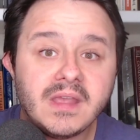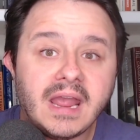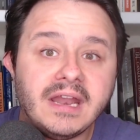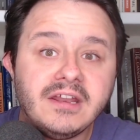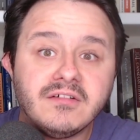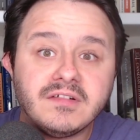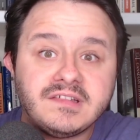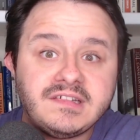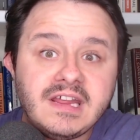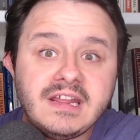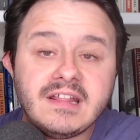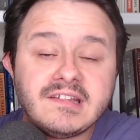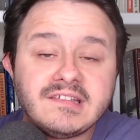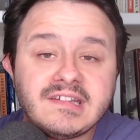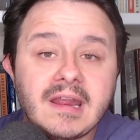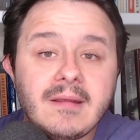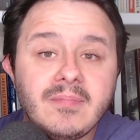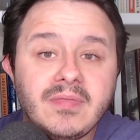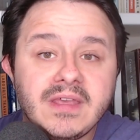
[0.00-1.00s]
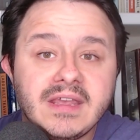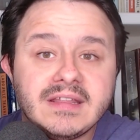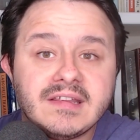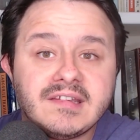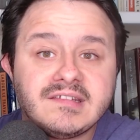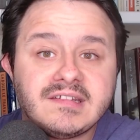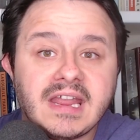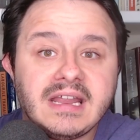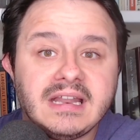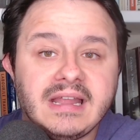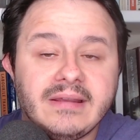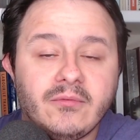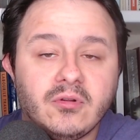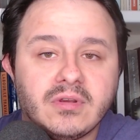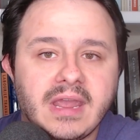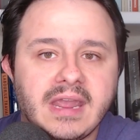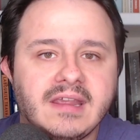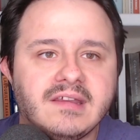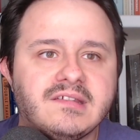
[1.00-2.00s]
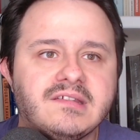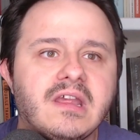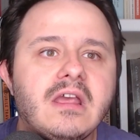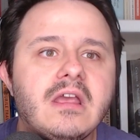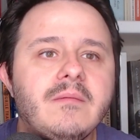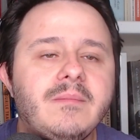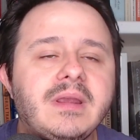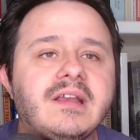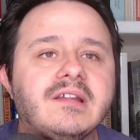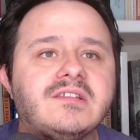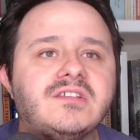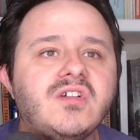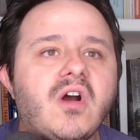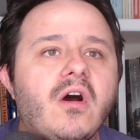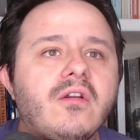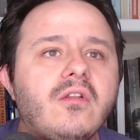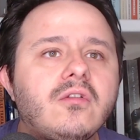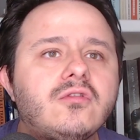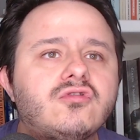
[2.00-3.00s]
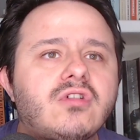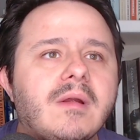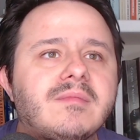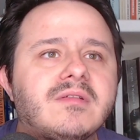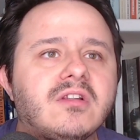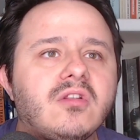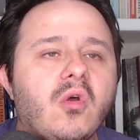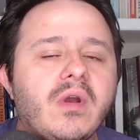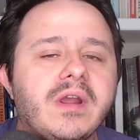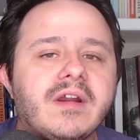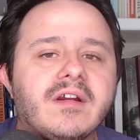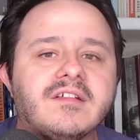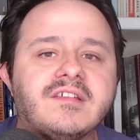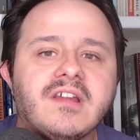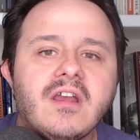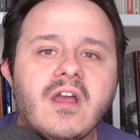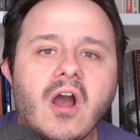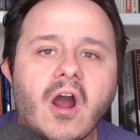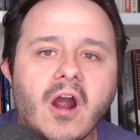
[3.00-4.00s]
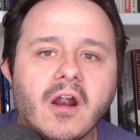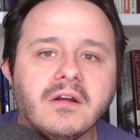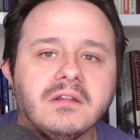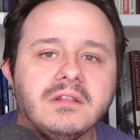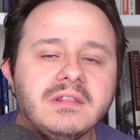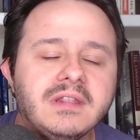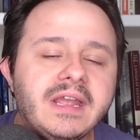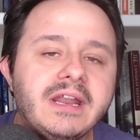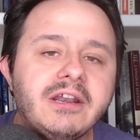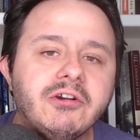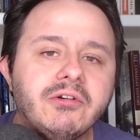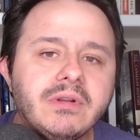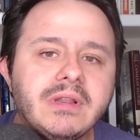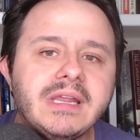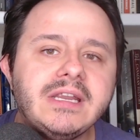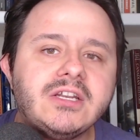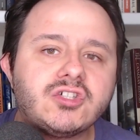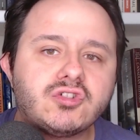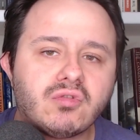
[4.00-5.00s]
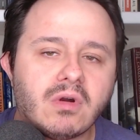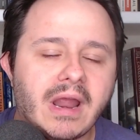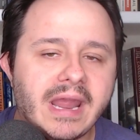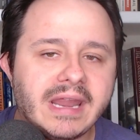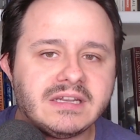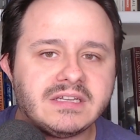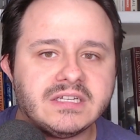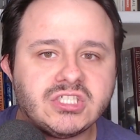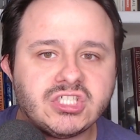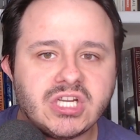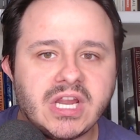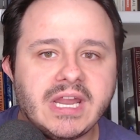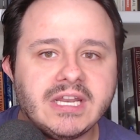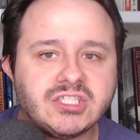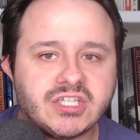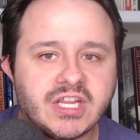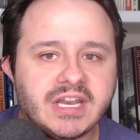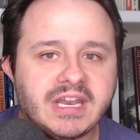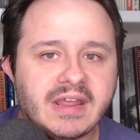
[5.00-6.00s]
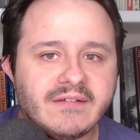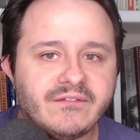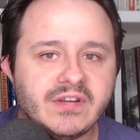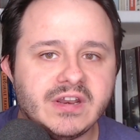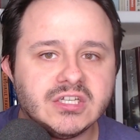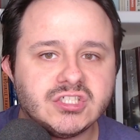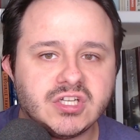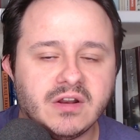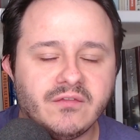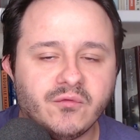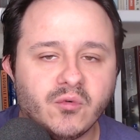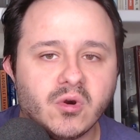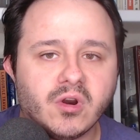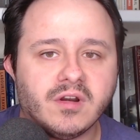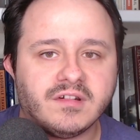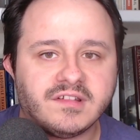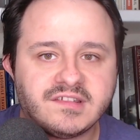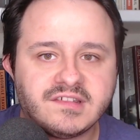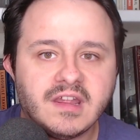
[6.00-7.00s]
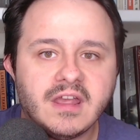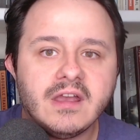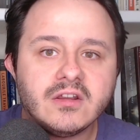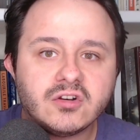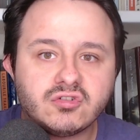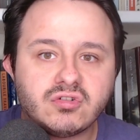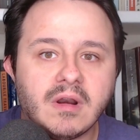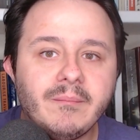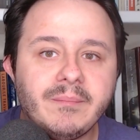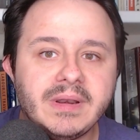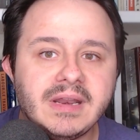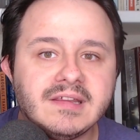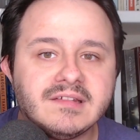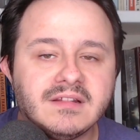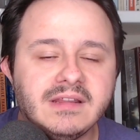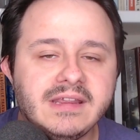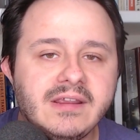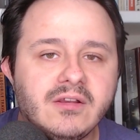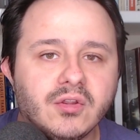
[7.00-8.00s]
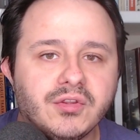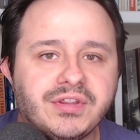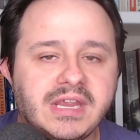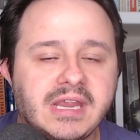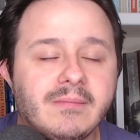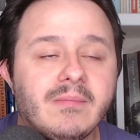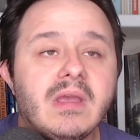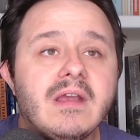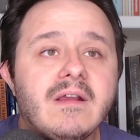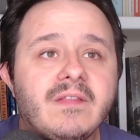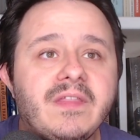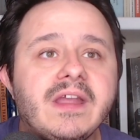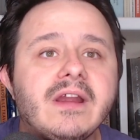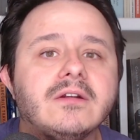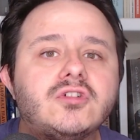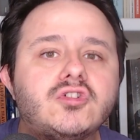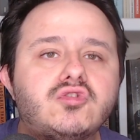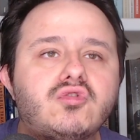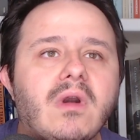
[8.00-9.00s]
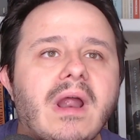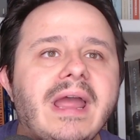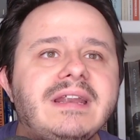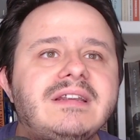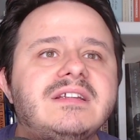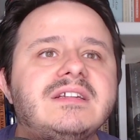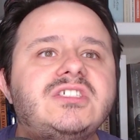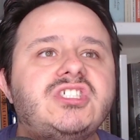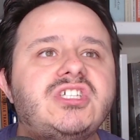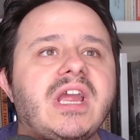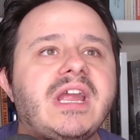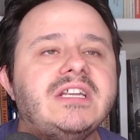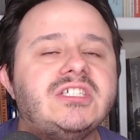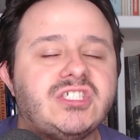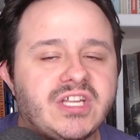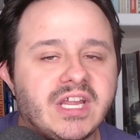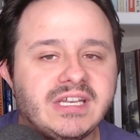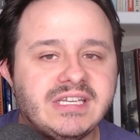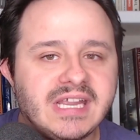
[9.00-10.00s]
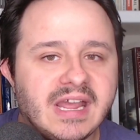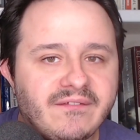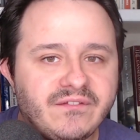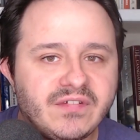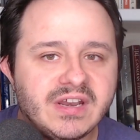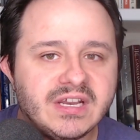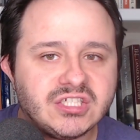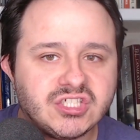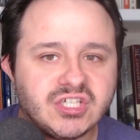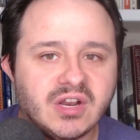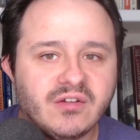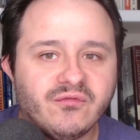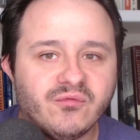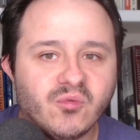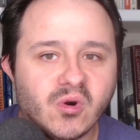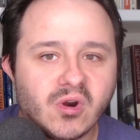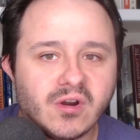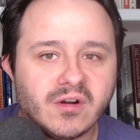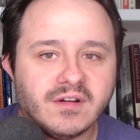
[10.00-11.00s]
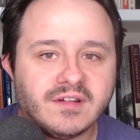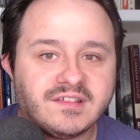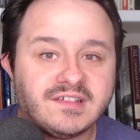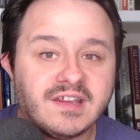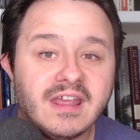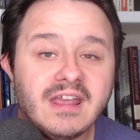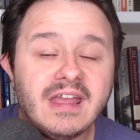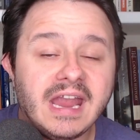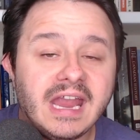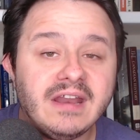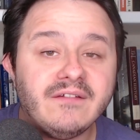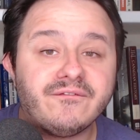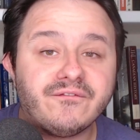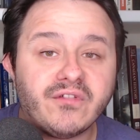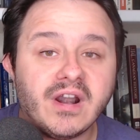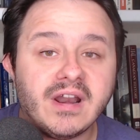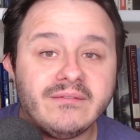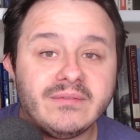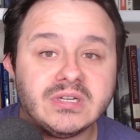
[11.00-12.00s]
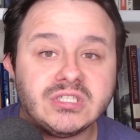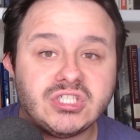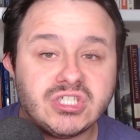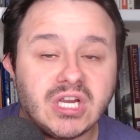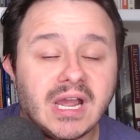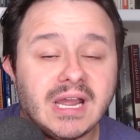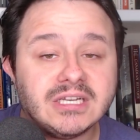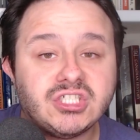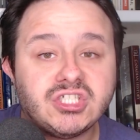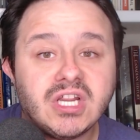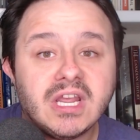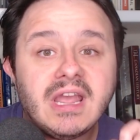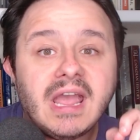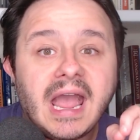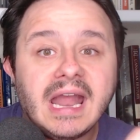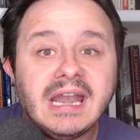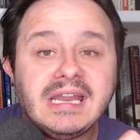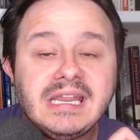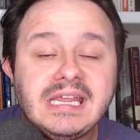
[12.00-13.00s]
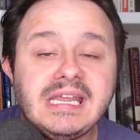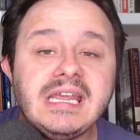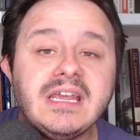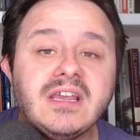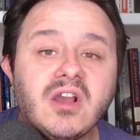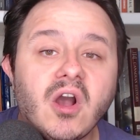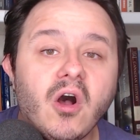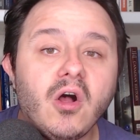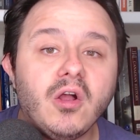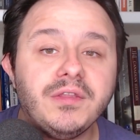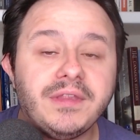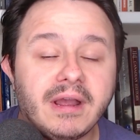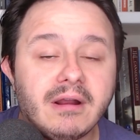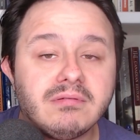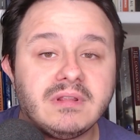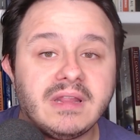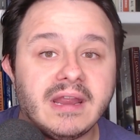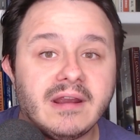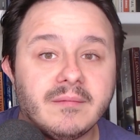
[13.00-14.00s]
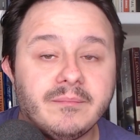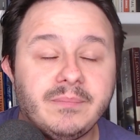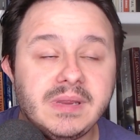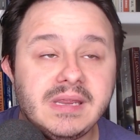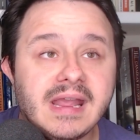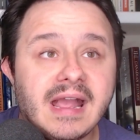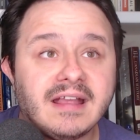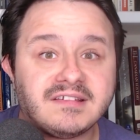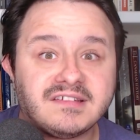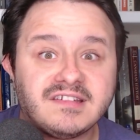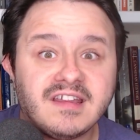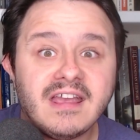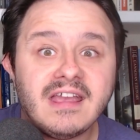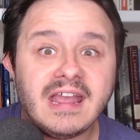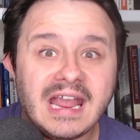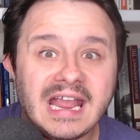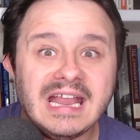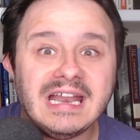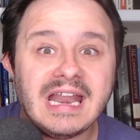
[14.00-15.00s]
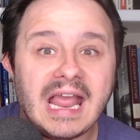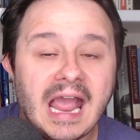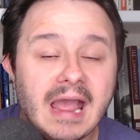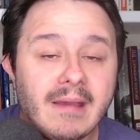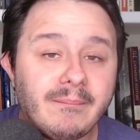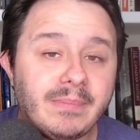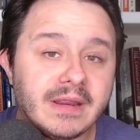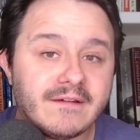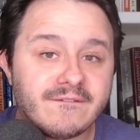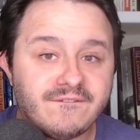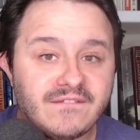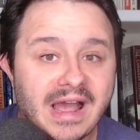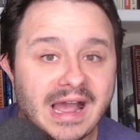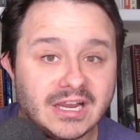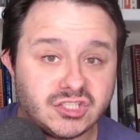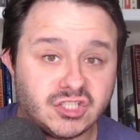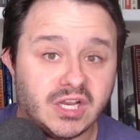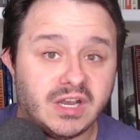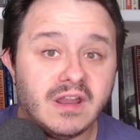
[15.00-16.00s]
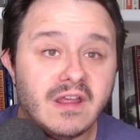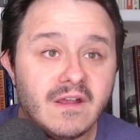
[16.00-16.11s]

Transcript: And you're seeing the same thing in the state level case because Donald Trump's lawyers are literally trying to change the definition of words. Trump and his legal team, they are trying to change the definition of words in front of a judge, and he called out their BS in epic fashion.